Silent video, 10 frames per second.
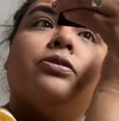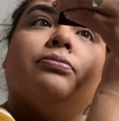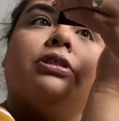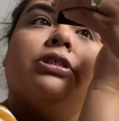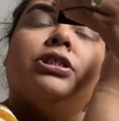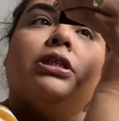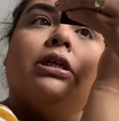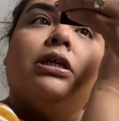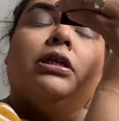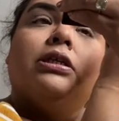with
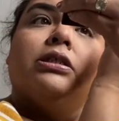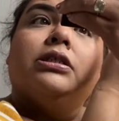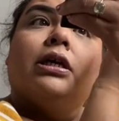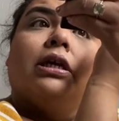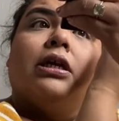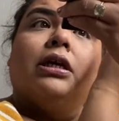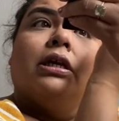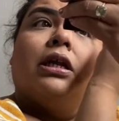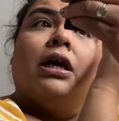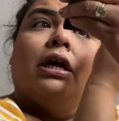cheese,
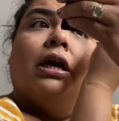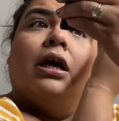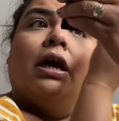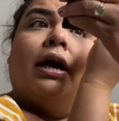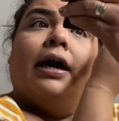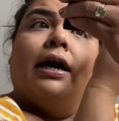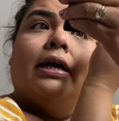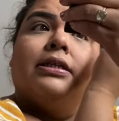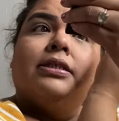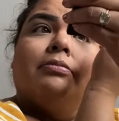and I
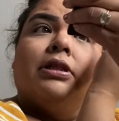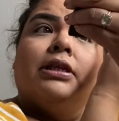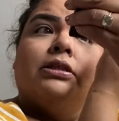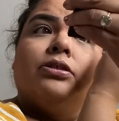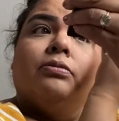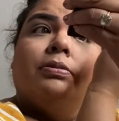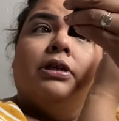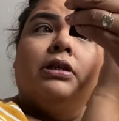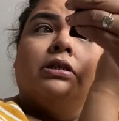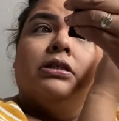had some lentil
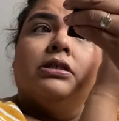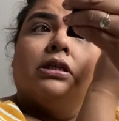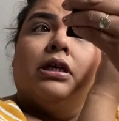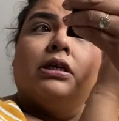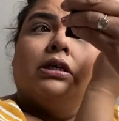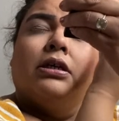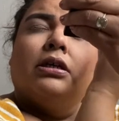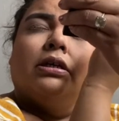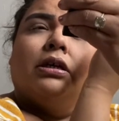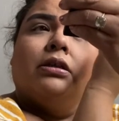beans
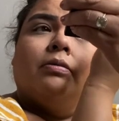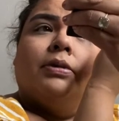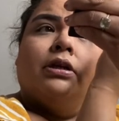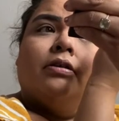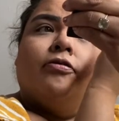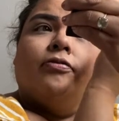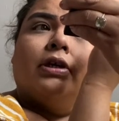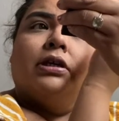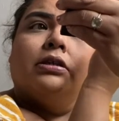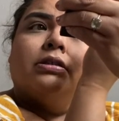and a little bit of
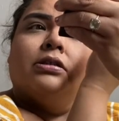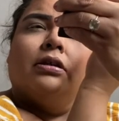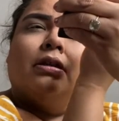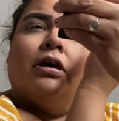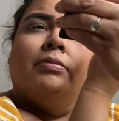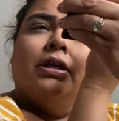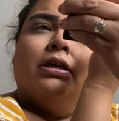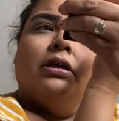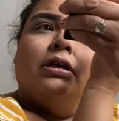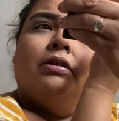like salami
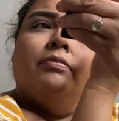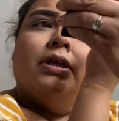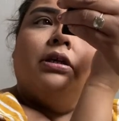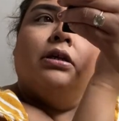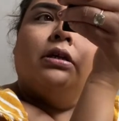kind of meat.